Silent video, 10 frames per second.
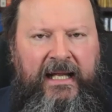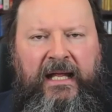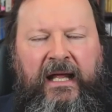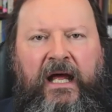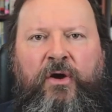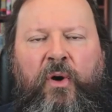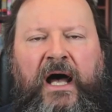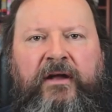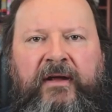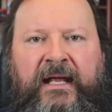
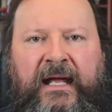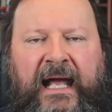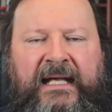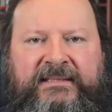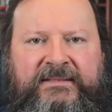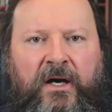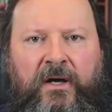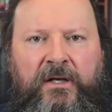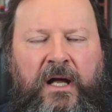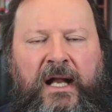acquiring
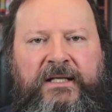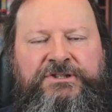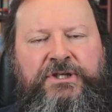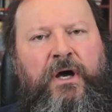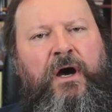hands-on knowledge,